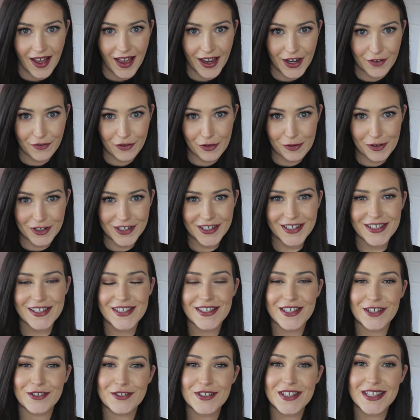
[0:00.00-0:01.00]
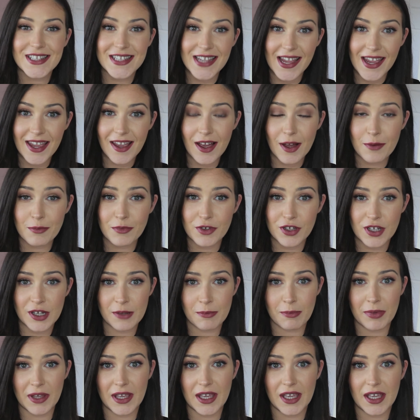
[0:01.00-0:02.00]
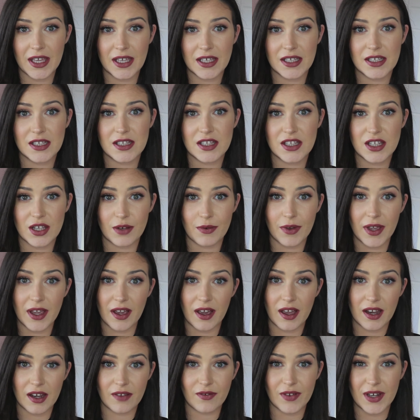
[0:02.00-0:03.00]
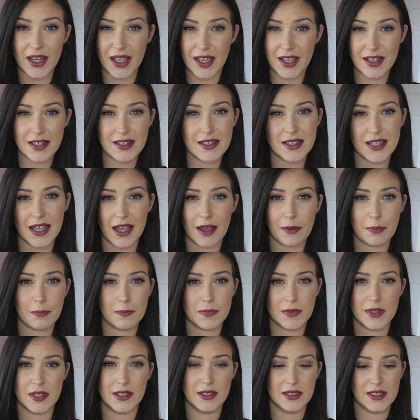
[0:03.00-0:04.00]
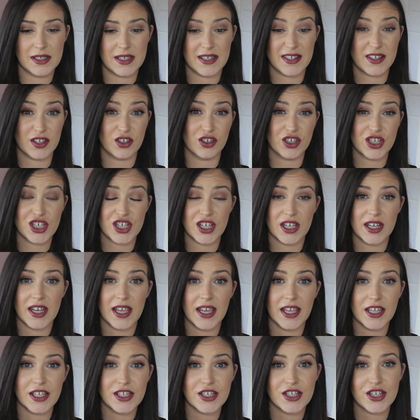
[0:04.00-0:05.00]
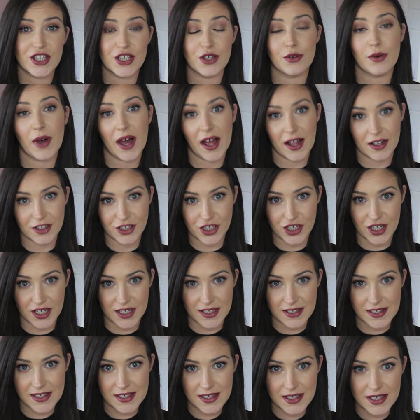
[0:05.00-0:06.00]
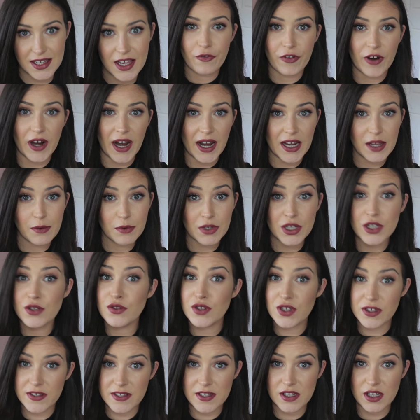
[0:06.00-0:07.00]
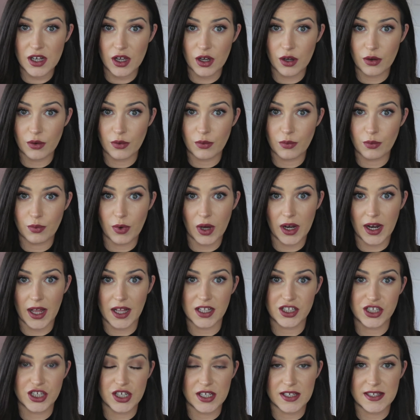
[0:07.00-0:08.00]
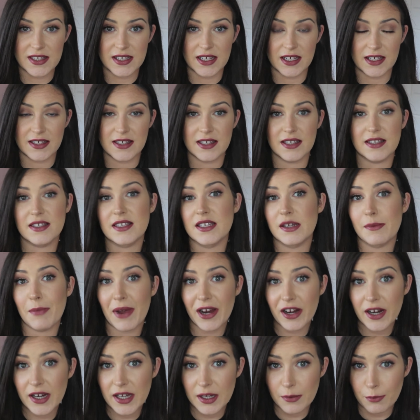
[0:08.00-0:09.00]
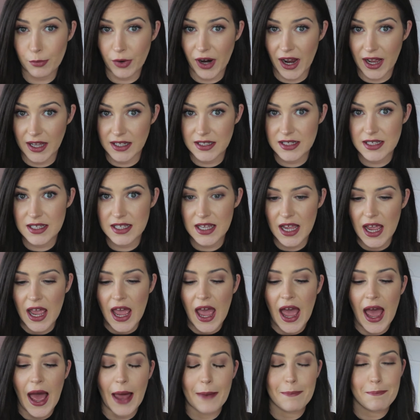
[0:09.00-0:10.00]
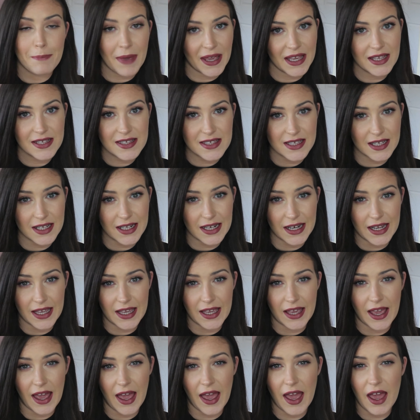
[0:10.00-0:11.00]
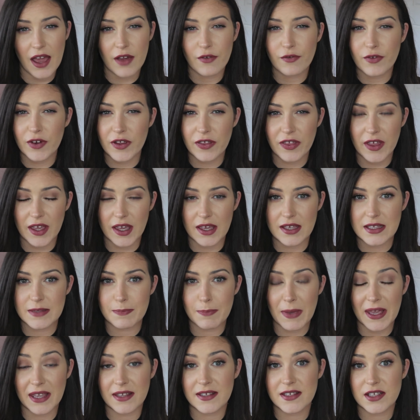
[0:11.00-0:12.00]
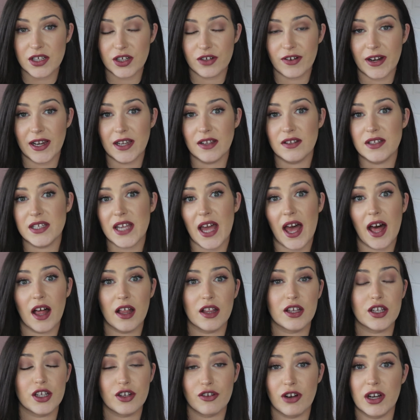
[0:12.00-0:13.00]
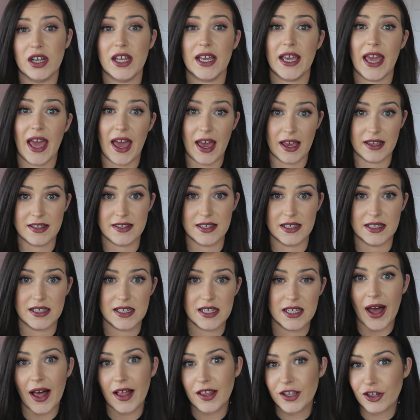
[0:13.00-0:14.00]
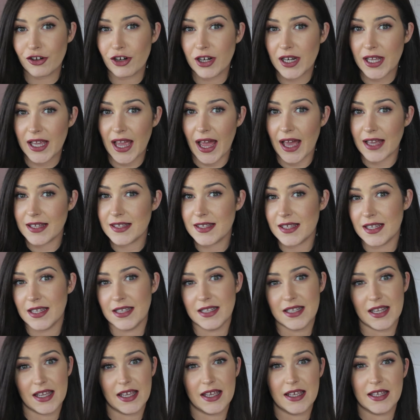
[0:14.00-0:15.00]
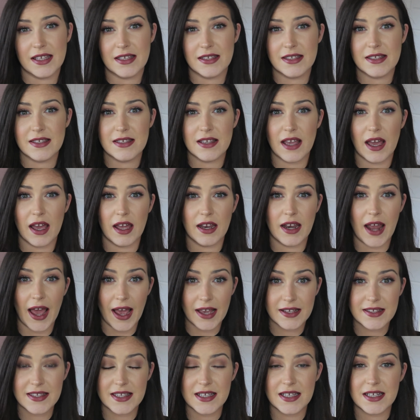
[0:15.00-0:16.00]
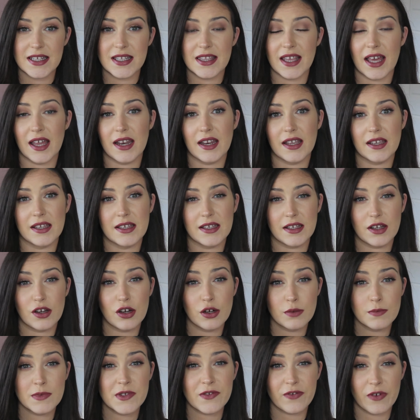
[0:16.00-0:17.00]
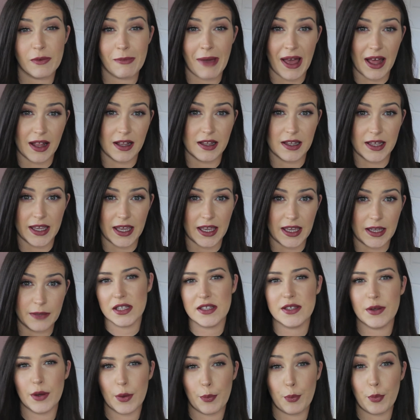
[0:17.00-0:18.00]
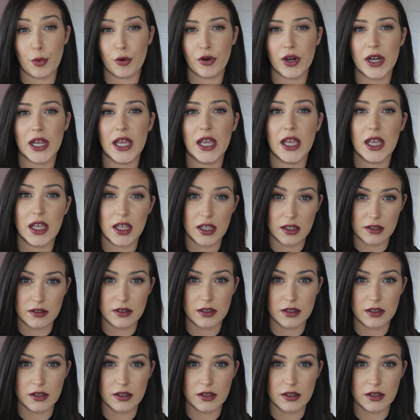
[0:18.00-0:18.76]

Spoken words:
Hi everyone, so today I'm going to be doing kind of an in-depth discussion into Algenist. For anyone who doesn't know what Algenist is, it's an American brand and basically everything is based around alguronic acid. Alguronic acid is an acid that comes from algae. It's a pretty